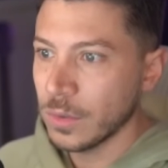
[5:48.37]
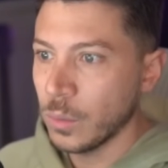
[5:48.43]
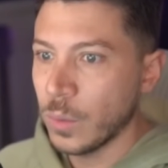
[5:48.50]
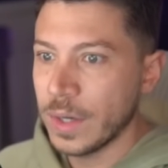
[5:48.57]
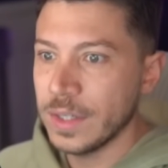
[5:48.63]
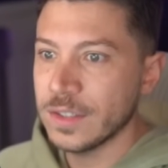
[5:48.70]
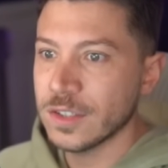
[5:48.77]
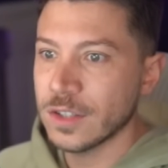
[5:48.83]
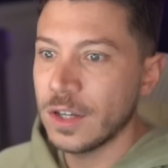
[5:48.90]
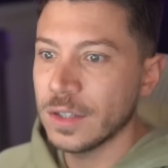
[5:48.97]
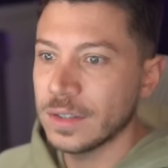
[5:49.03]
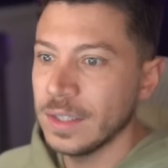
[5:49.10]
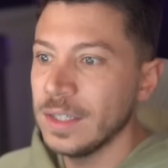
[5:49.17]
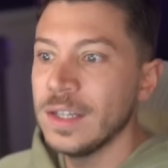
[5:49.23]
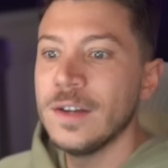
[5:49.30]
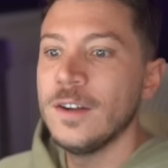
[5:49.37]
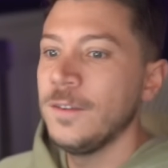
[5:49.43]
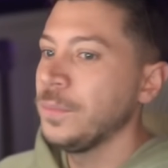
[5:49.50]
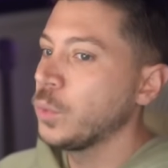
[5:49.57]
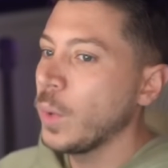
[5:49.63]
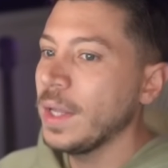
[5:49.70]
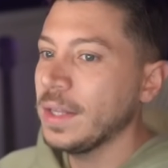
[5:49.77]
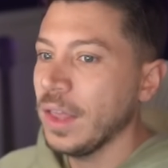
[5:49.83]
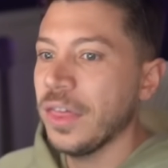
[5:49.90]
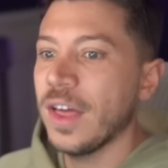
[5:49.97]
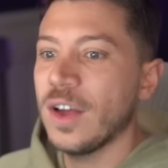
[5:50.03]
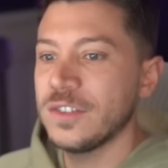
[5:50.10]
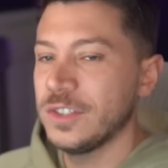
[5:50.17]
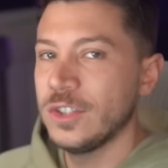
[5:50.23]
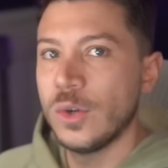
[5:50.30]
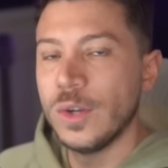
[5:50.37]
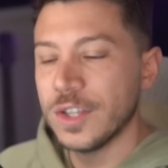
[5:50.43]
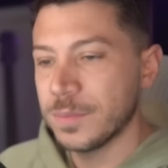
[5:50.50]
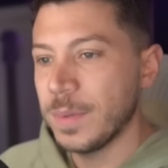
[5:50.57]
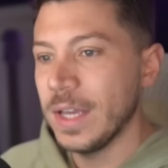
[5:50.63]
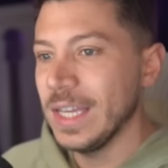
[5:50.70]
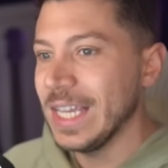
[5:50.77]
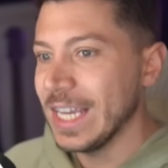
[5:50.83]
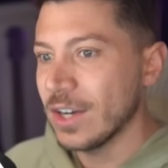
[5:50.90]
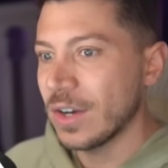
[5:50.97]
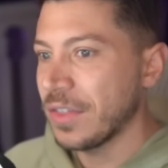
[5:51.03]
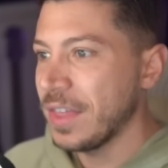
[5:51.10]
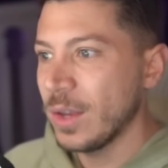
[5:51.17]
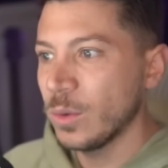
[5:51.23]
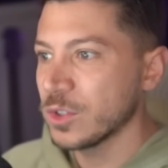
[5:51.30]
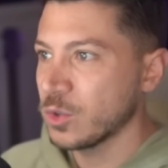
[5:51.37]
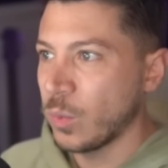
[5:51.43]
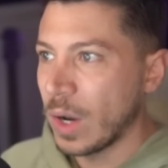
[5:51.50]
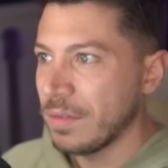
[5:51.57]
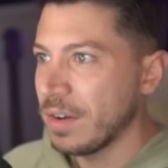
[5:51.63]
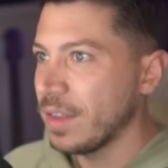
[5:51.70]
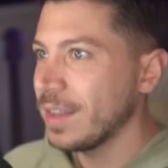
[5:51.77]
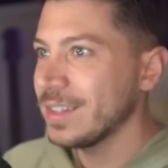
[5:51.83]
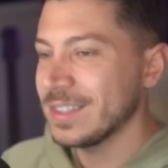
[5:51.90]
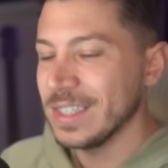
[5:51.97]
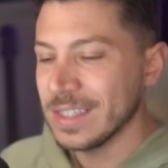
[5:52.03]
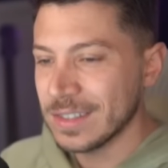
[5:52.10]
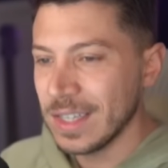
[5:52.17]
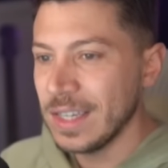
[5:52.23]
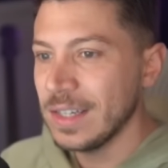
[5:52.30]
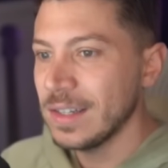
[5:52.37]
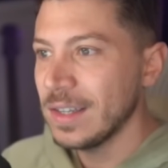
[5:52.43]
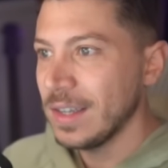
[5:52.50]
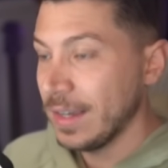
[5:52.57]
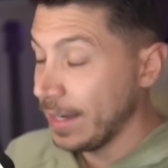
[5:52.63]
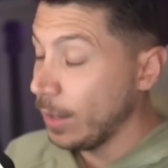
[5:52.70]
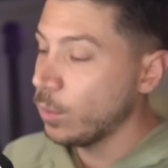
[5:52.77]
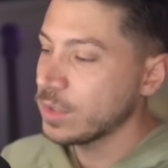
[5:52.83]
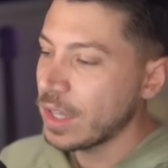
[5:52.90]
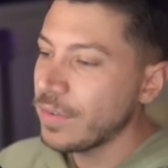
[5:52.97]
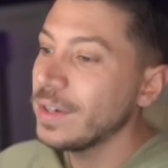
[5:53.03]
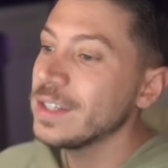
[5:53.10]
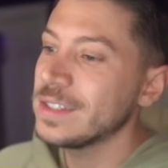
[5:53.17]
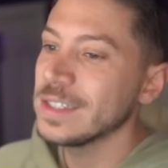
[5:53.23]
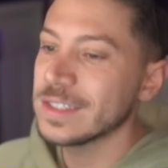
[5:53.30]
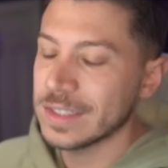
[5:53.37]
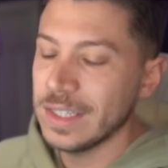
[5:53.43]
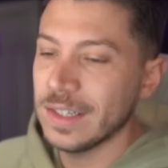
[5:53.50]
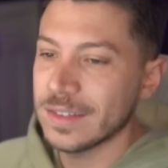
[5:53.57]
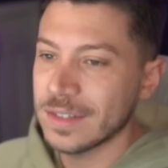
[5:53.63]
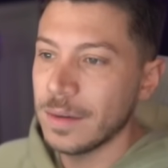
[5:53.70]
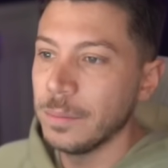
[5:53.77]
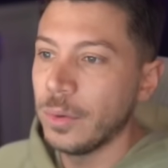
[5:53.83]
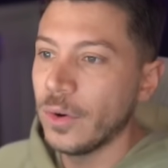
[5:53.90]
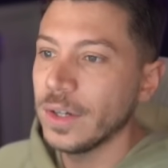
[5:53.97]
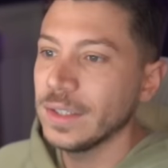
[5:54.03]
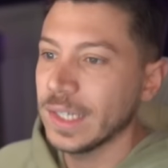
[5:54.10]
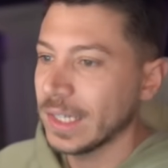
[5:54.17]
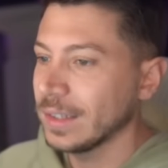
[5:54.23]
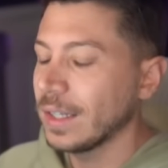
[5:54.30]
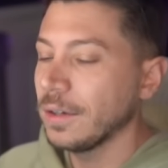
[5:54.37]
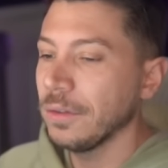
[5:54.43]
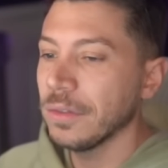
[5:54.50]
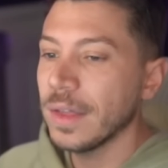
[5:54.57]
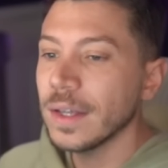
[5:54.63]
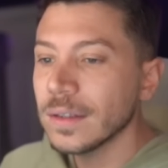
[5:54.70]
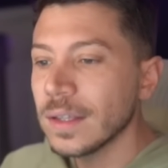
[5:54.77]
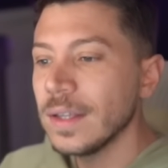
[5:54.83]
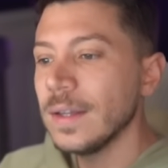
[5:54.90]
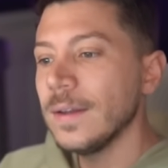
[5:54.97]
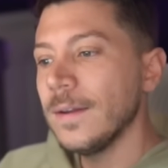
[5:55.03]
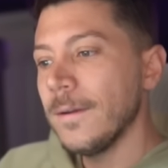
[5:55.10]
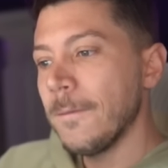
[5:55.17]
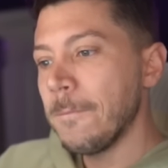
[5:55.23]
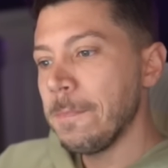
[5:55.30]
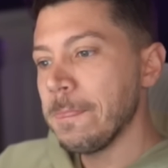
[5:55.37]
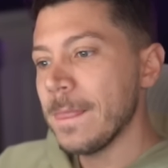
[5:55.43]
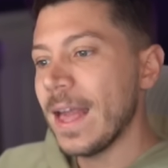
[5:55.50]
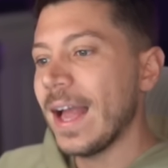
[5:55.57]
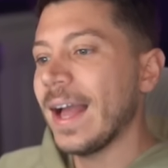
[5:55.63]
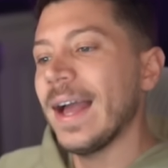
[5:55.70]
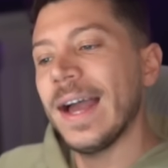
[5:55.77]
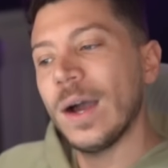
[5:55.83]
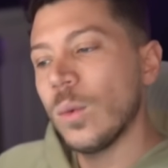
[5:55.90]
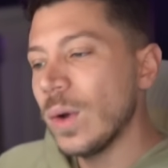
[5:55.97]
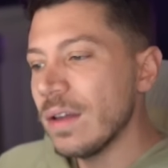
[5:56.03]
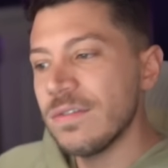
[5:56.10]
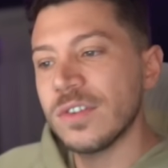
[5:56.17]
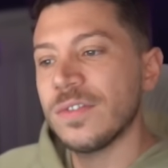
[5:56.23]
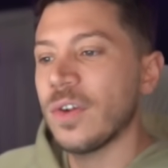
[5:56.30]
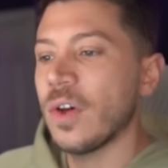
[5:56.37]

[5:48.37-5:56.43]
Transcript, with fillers: when it started $20,000 per year. I think it was 12 and then 16. It was definitely 16 at some point, I can tell you that. However, for